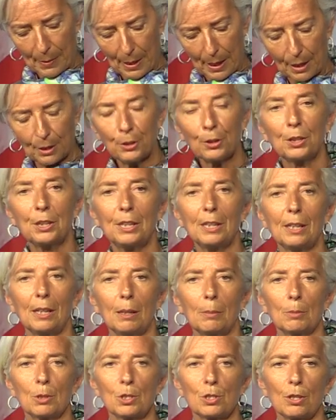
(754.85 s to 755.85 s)
and the key
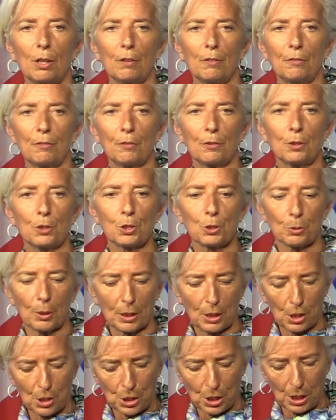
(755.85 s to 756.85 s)
elements of the
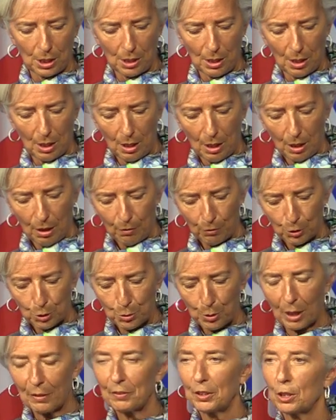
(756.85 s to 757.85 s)
strategy for
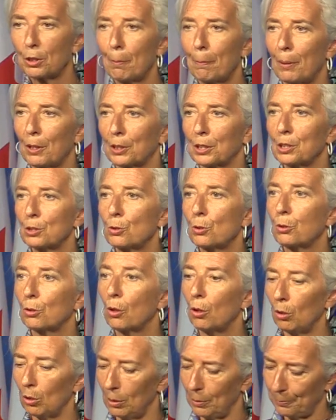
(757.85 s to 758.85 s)
driving the puck into the
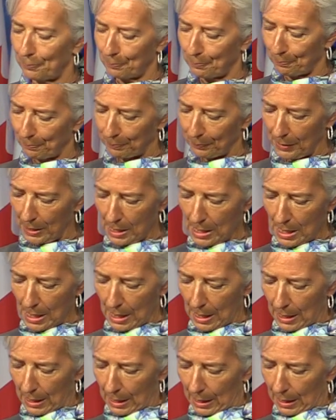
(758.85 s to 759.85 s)
goal.
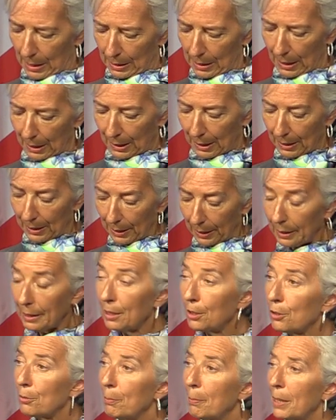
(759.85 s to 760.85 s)
Now, clearly,
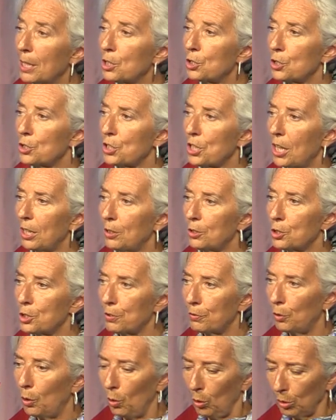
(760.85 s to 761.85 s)
the major challenge
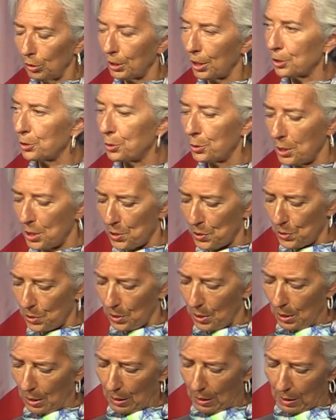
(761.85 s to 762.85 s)
for all countries,
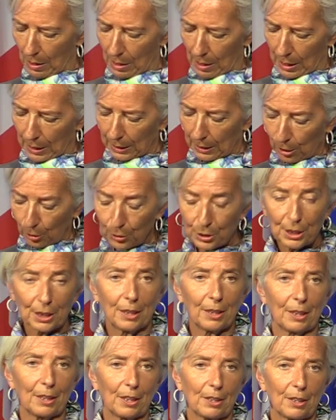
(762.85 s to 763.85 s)
including
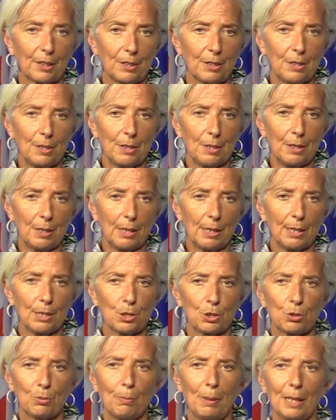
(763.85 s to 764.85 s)
Canada, is
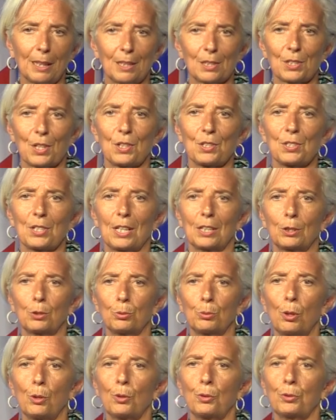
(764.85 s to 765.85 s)
to make, as I said,
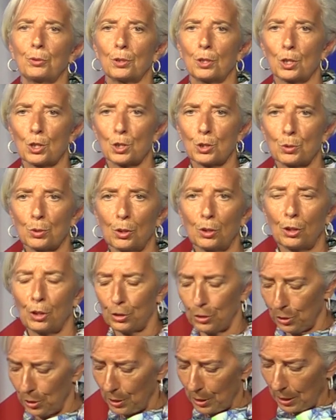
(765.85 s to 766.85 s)
growth
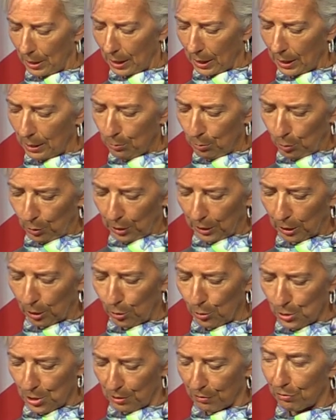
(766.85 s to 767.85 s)
stronger and more
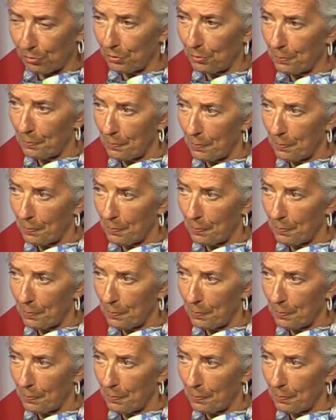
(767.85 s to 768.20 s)
inclusive.